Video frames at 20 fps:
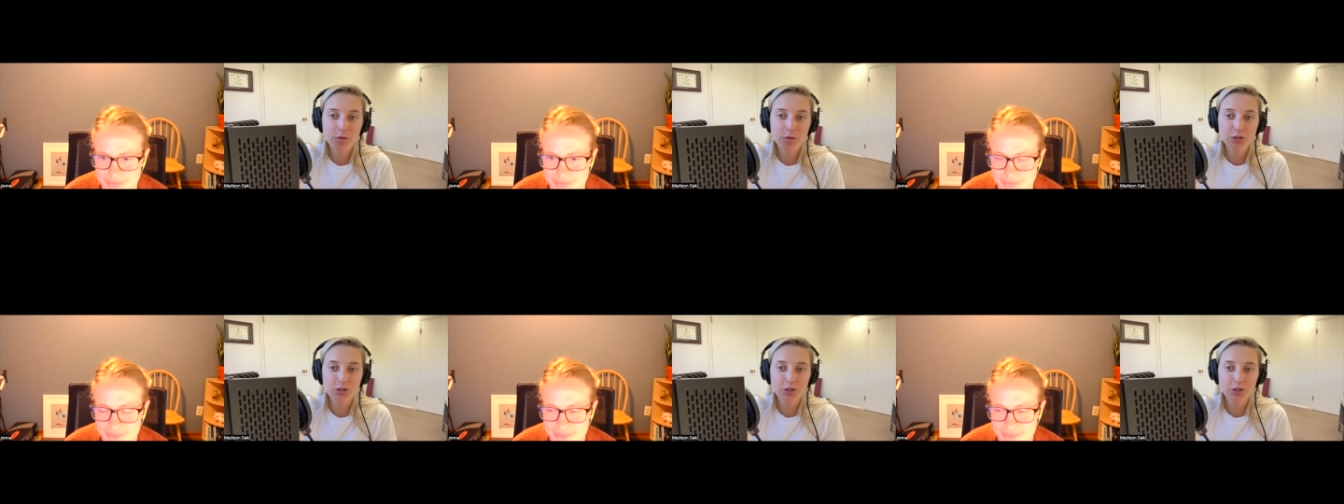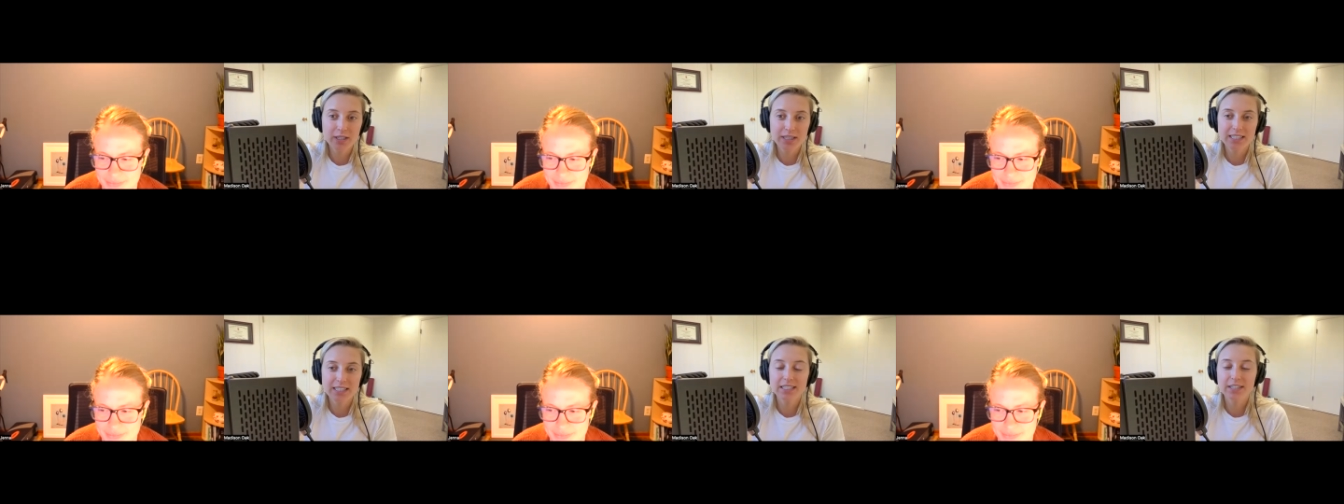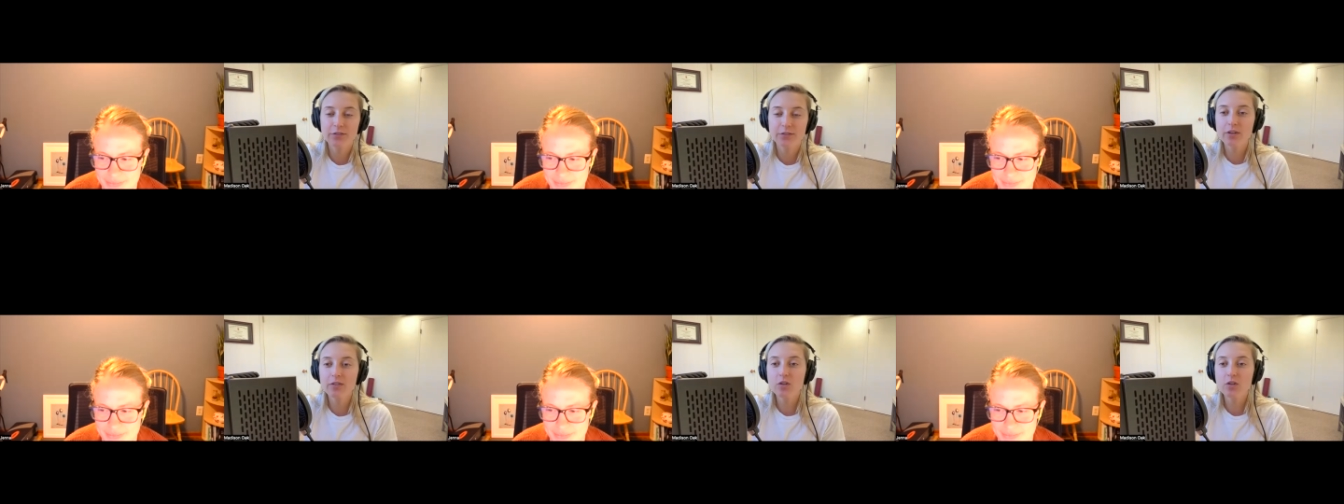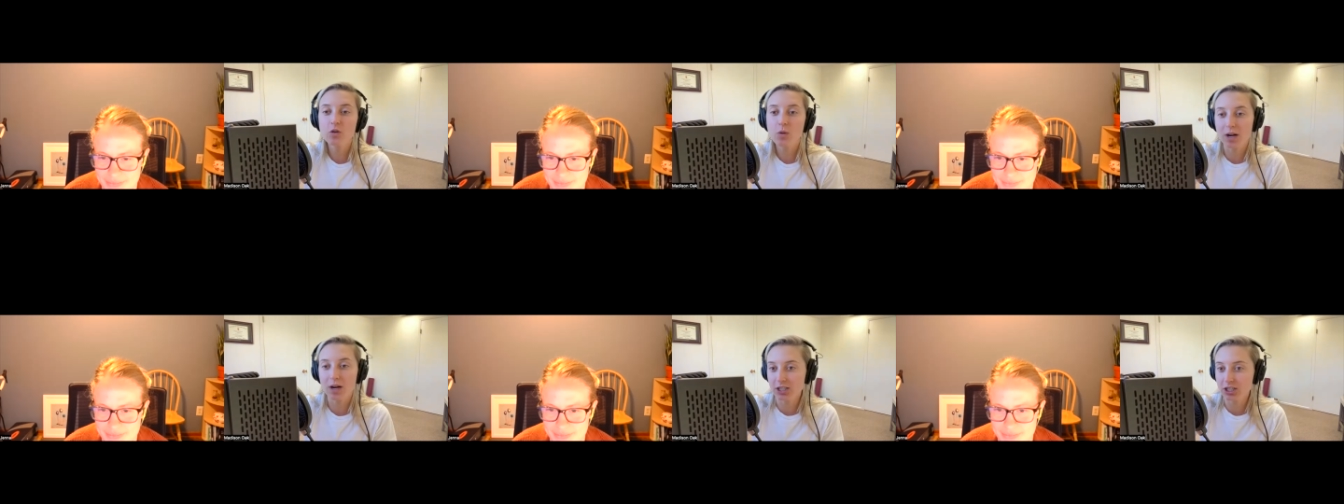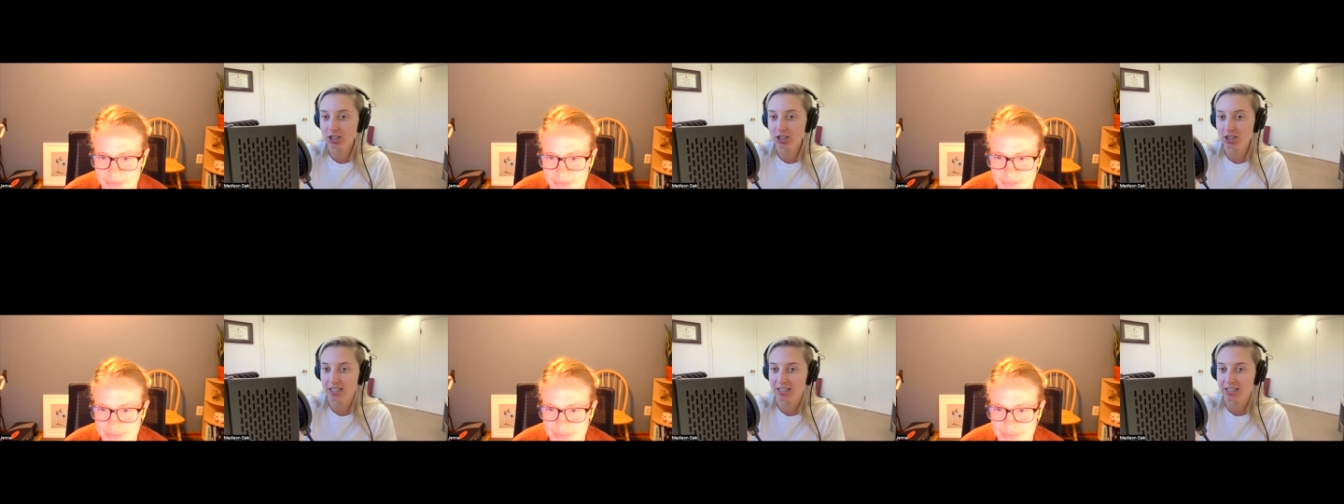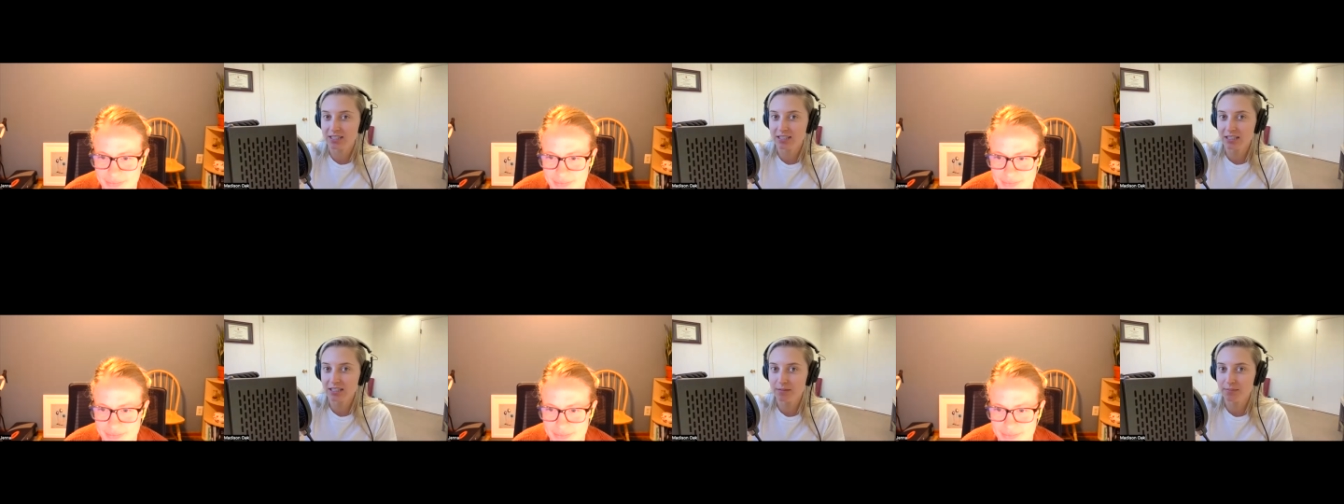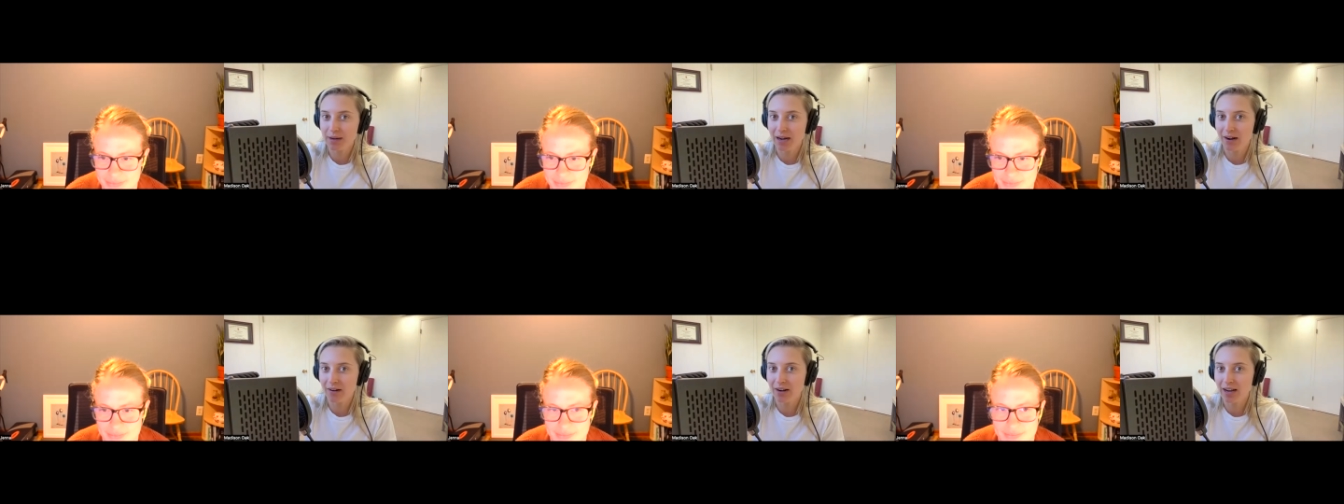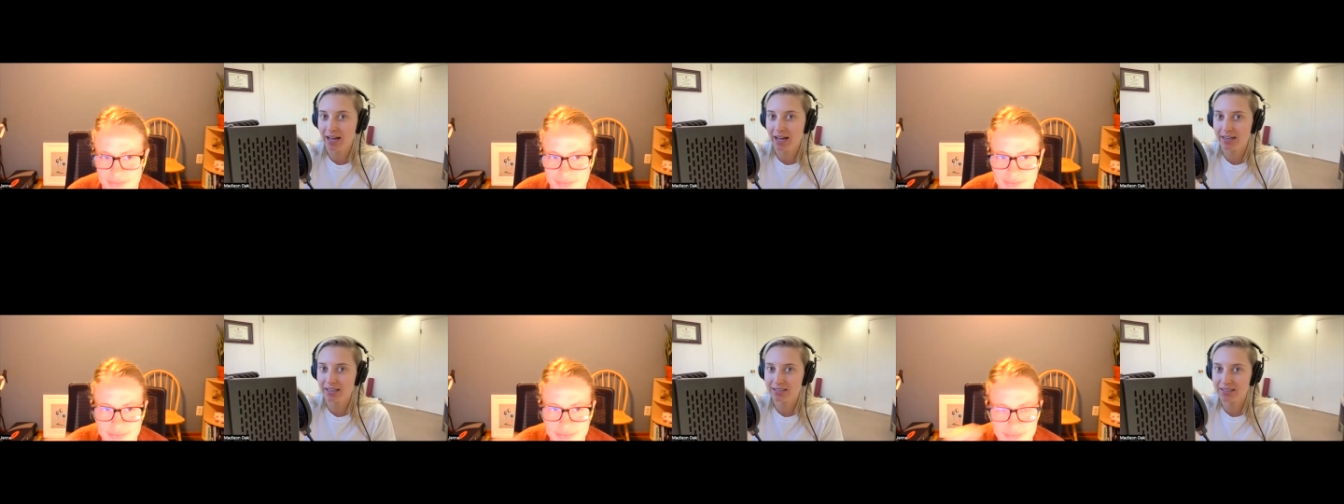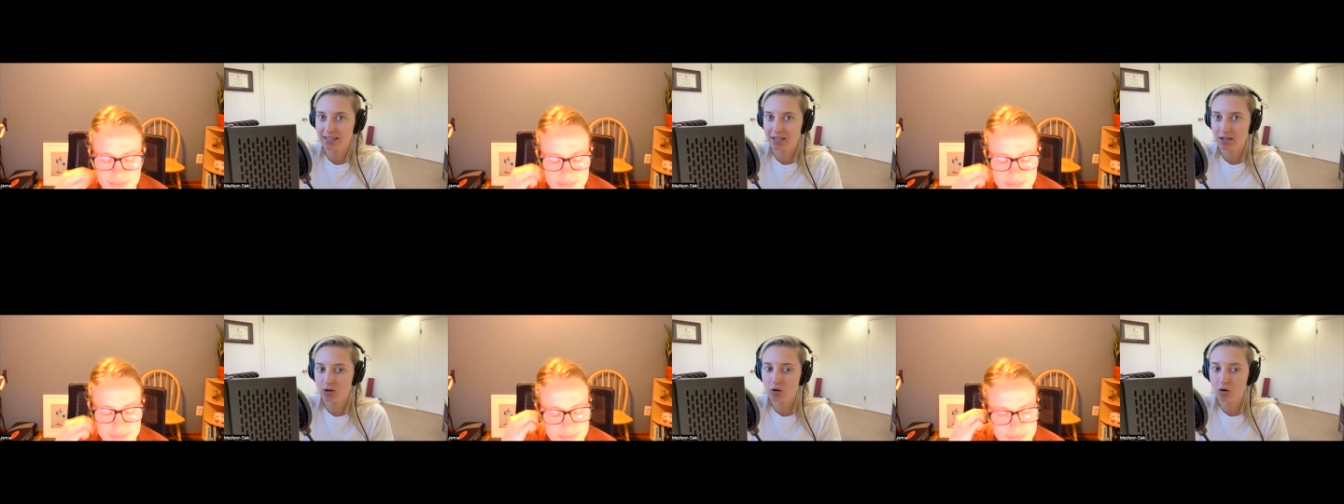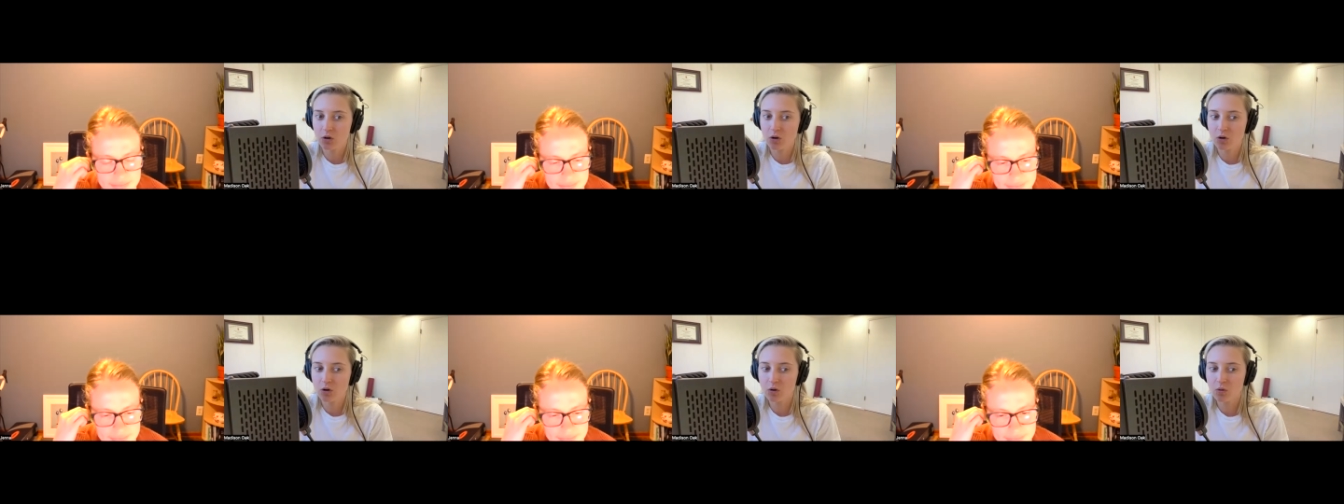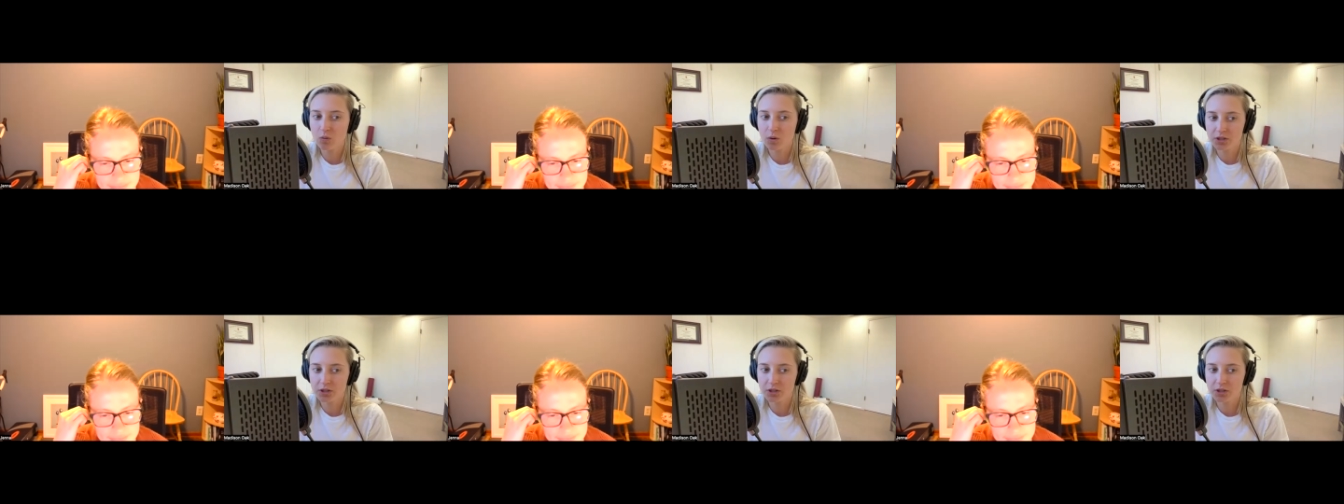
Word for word: you enjoyed this. If you have questions about how to set a goal,